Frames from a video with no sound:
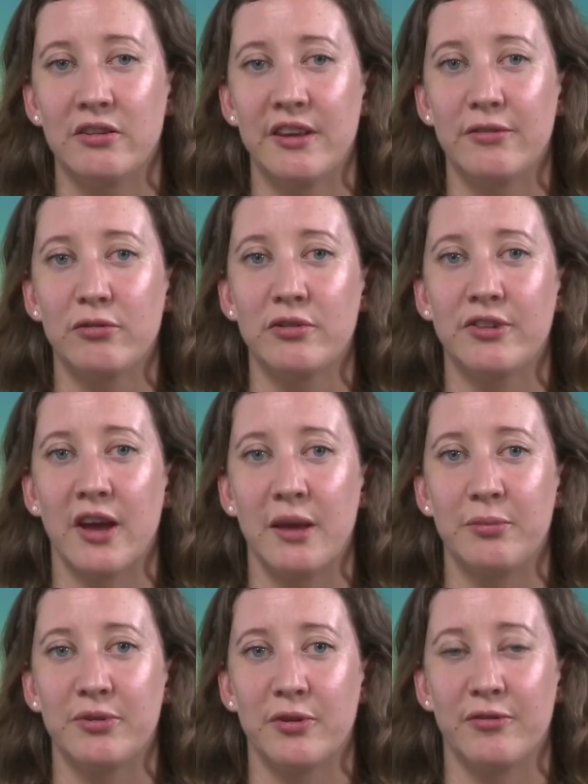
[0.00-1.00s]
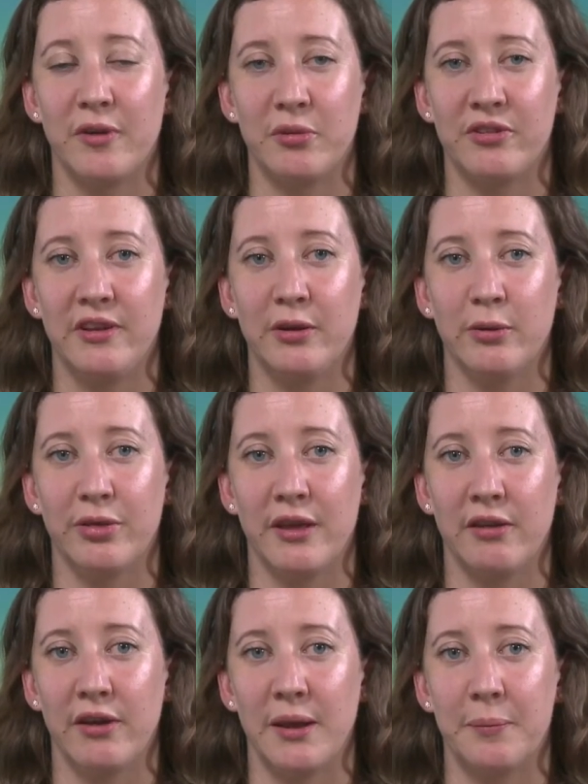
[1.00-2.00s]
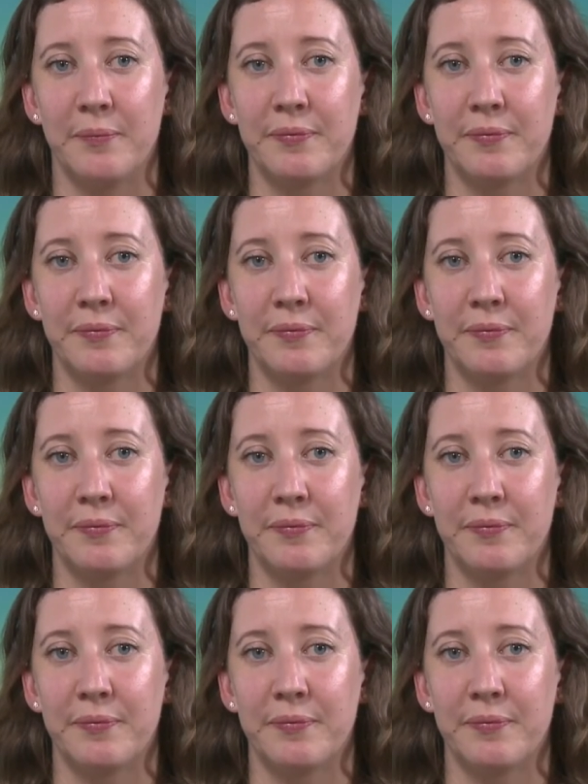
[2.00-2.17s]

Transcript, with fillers: are several types of feminist legal theory.